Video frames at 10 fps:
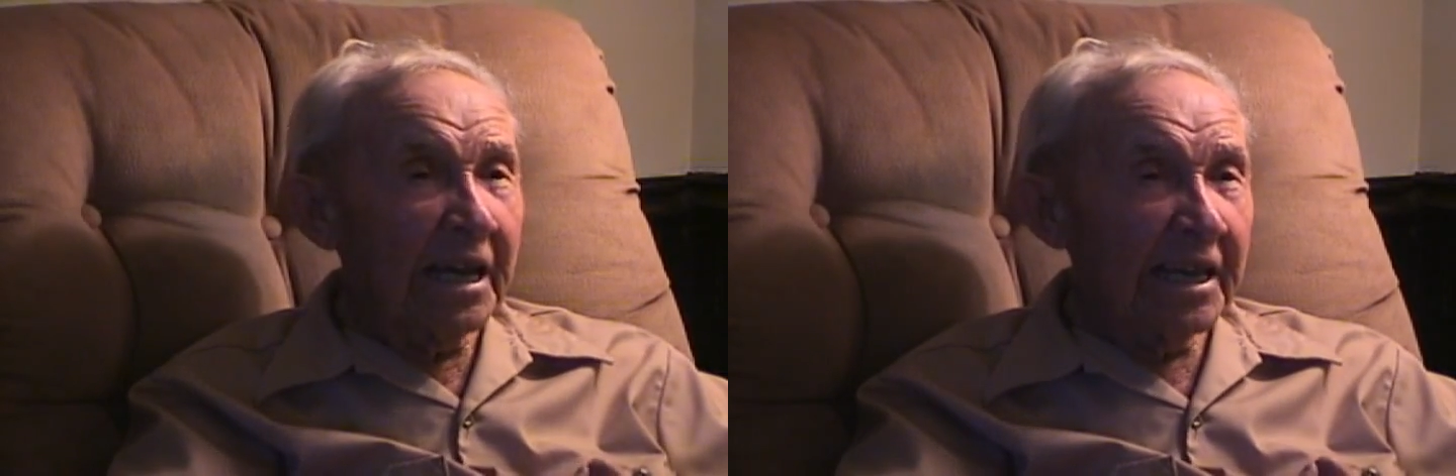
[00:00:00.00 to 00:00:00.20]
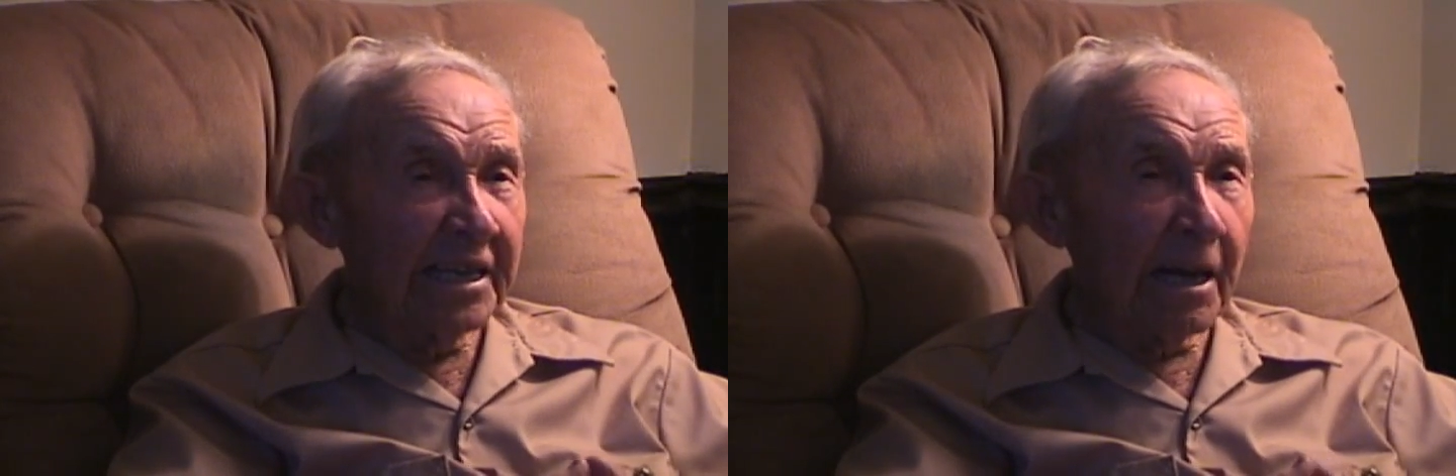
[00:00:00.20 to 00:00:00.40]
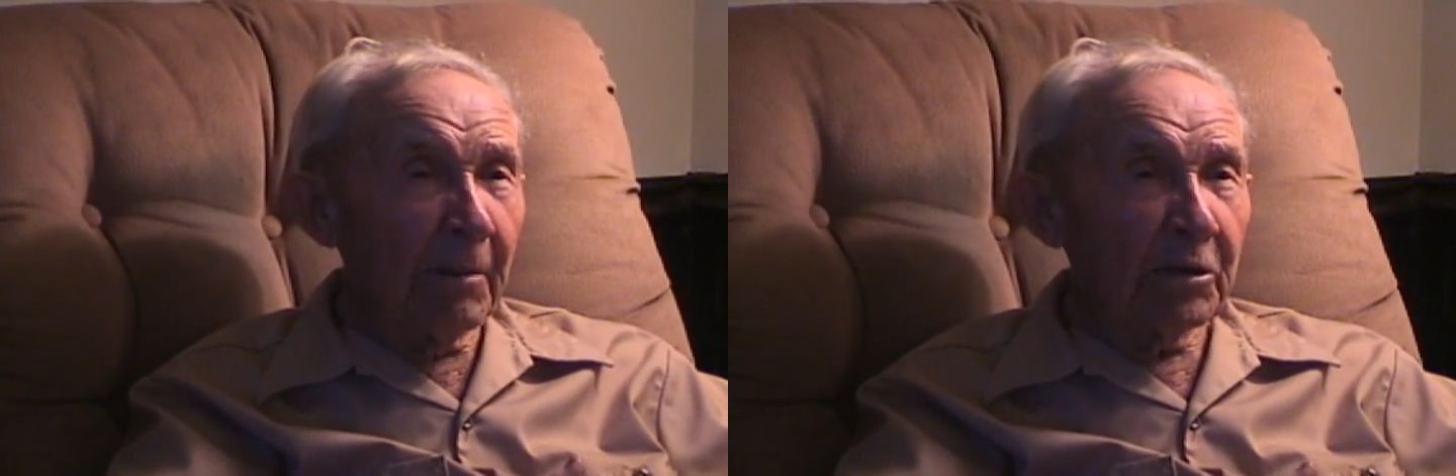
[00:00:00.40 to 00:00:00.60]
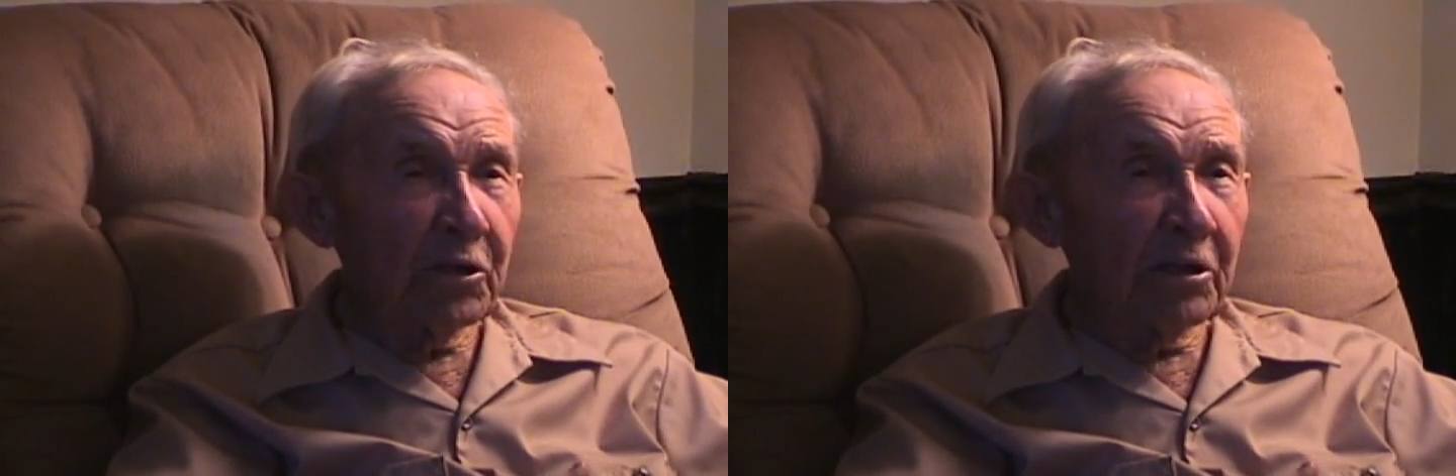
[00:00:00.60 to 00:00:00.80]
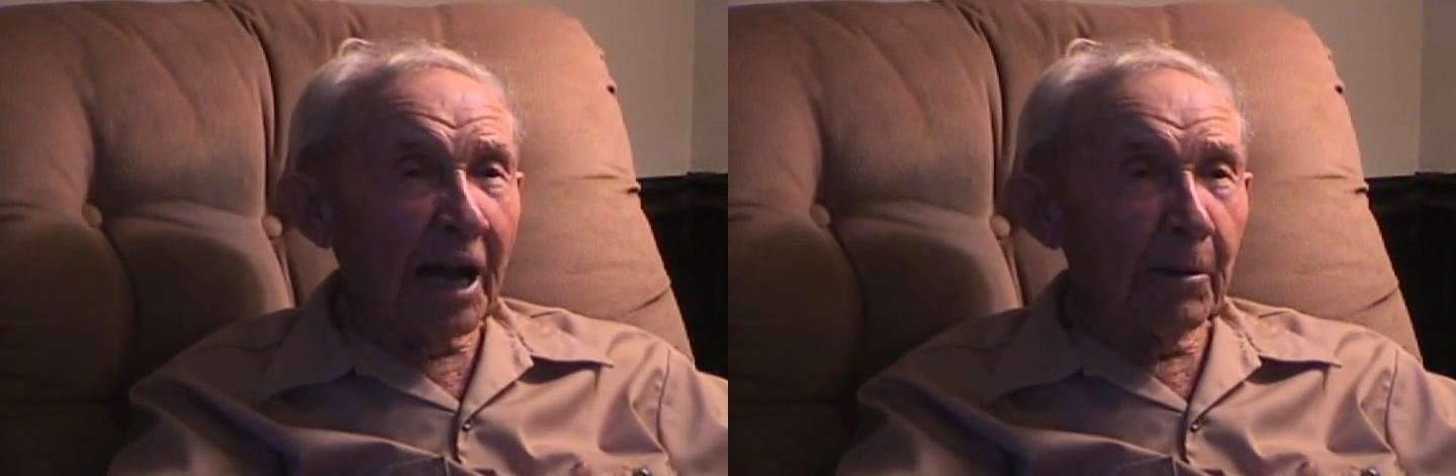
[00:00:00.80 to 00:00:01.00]
He'd come out
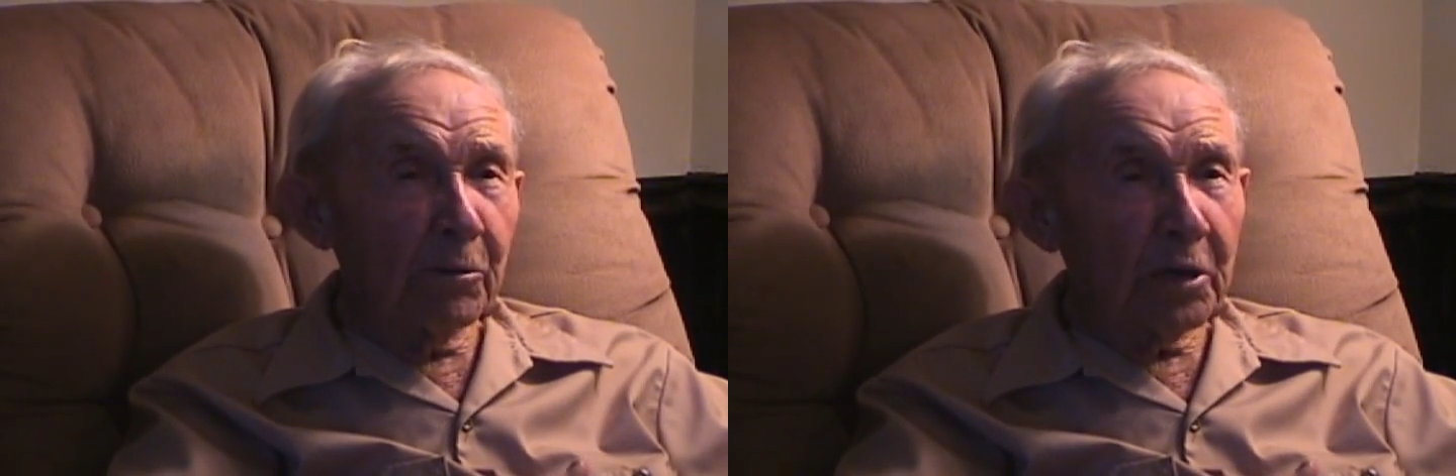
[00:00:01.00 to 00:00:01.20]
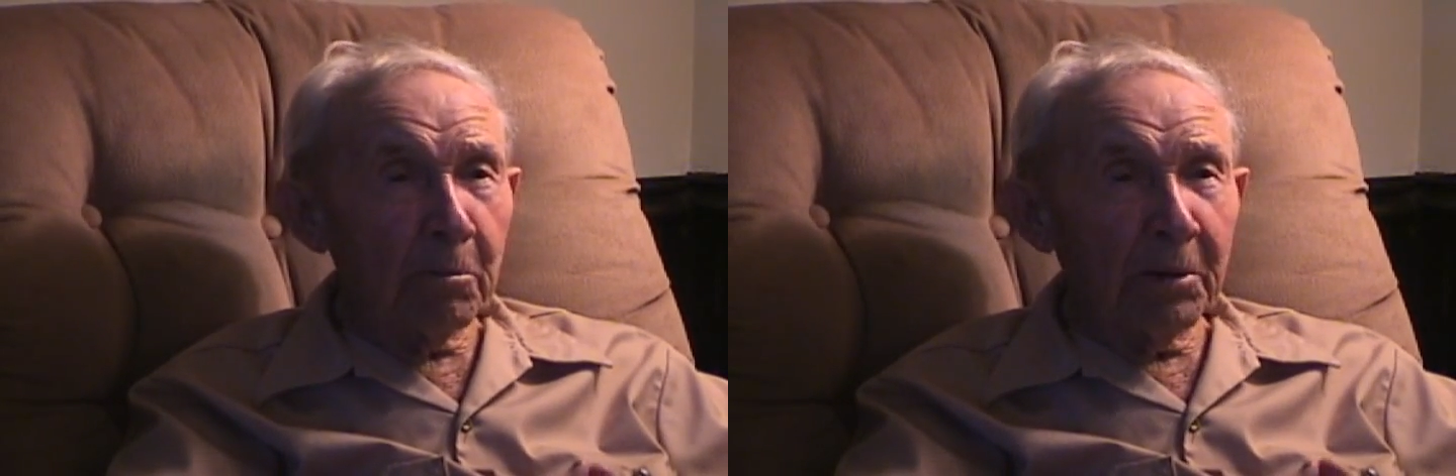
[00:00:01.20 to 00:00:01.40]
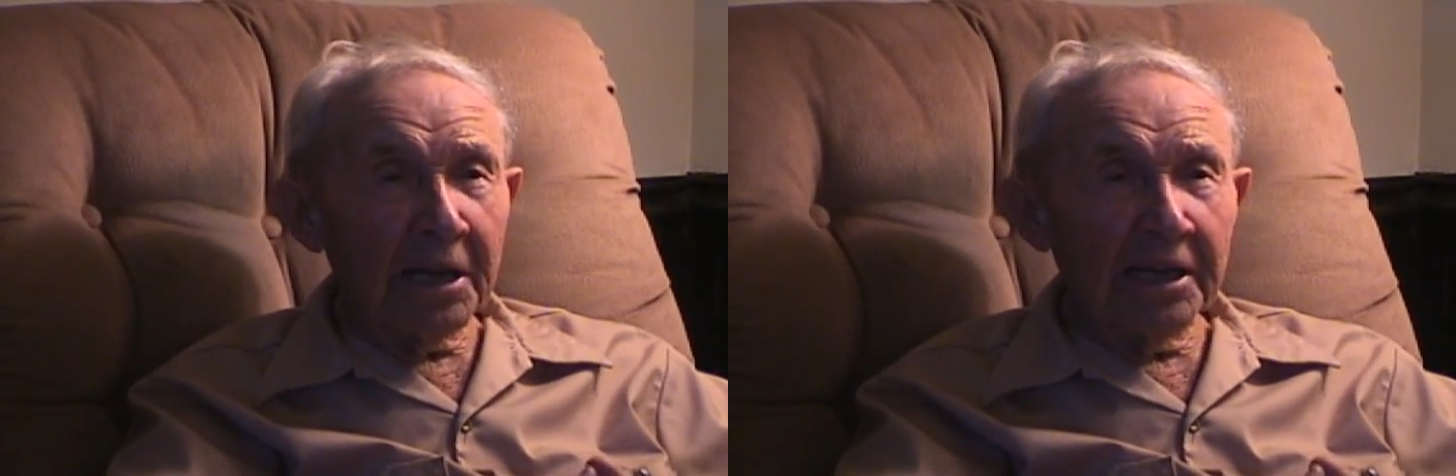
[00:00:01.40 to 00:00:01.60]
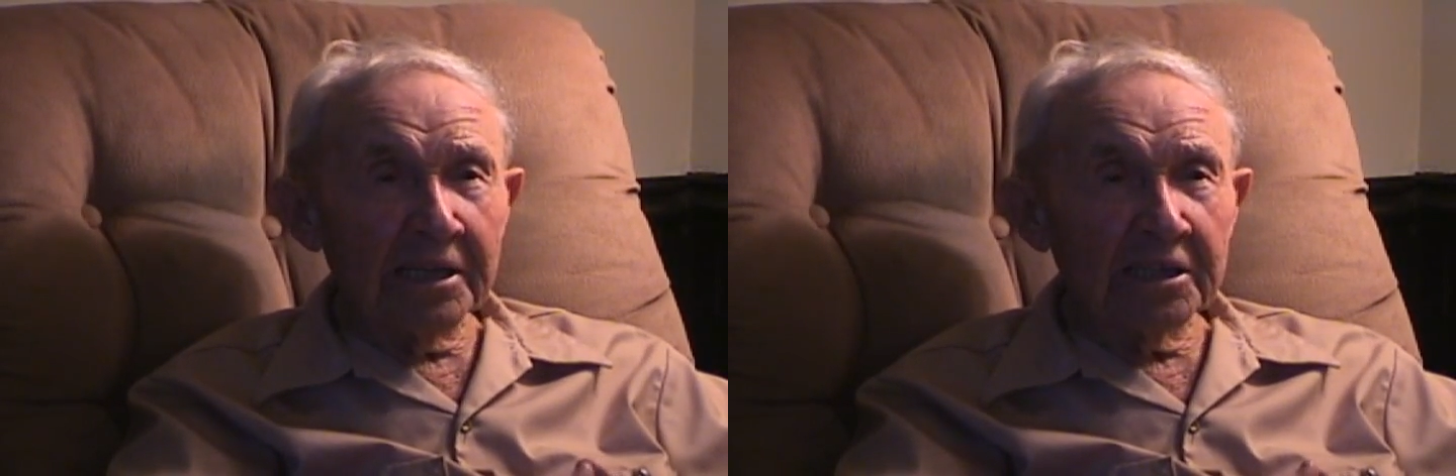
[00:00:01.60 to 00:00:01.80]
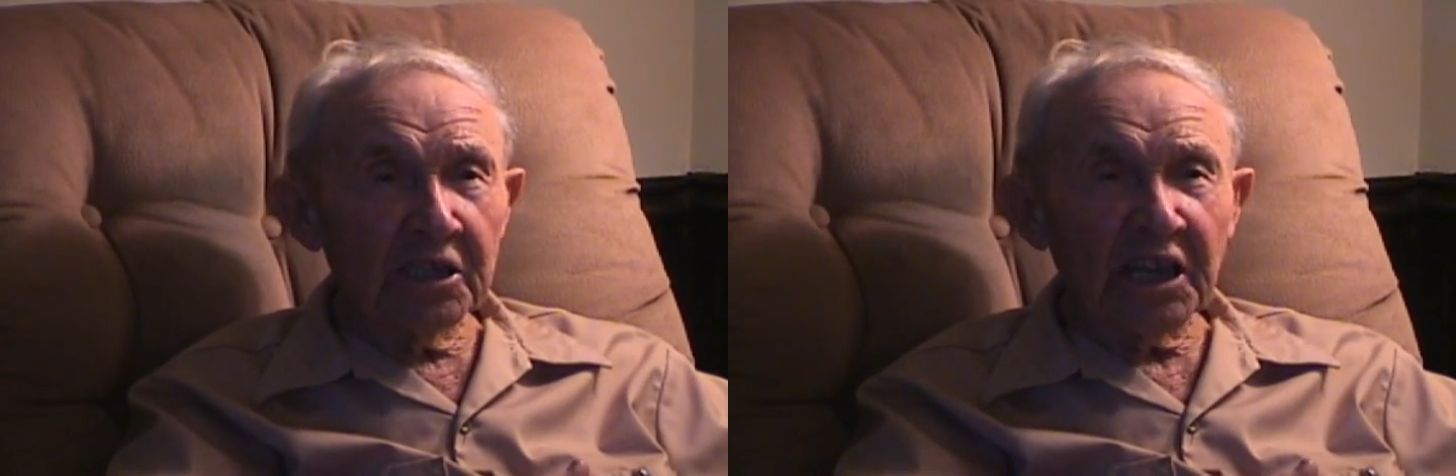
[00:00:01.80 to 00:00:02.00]
here, I was out there playing
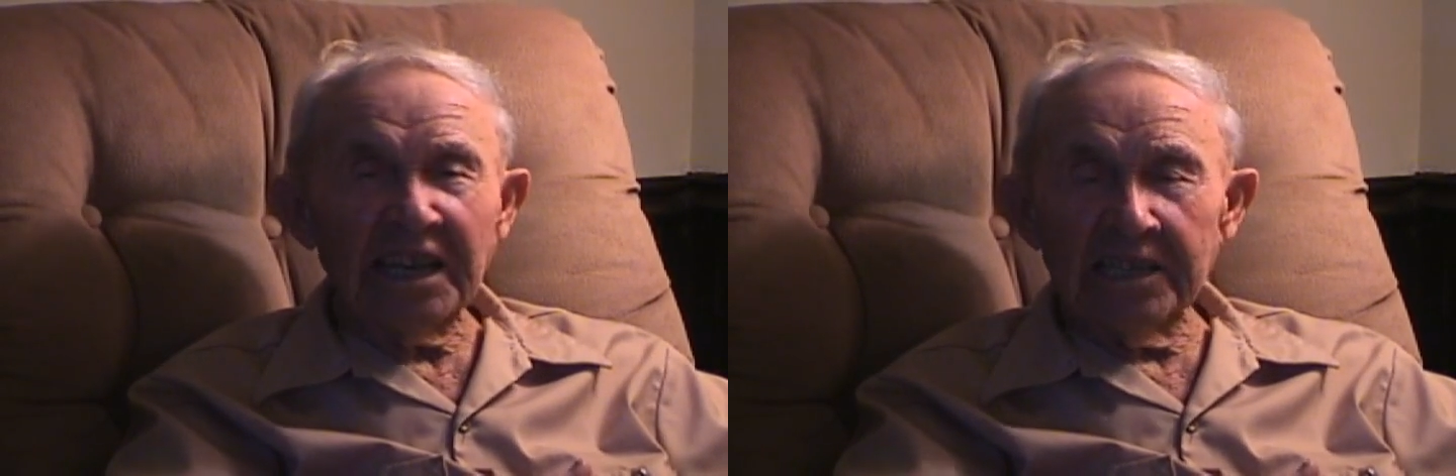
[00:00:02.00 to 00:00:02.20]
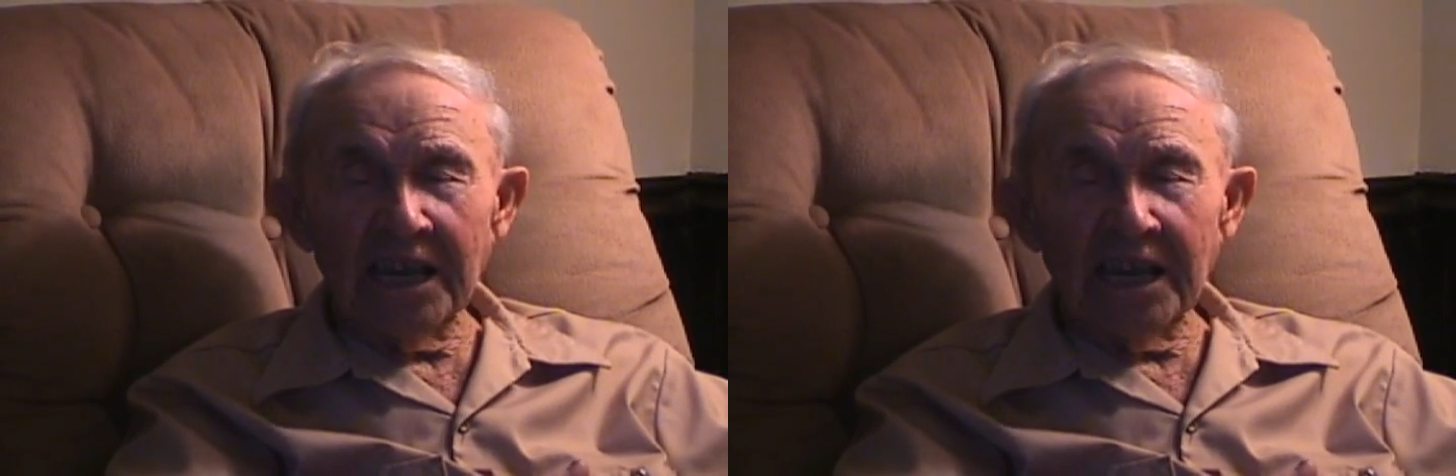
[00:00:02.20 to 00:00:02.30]
and skating.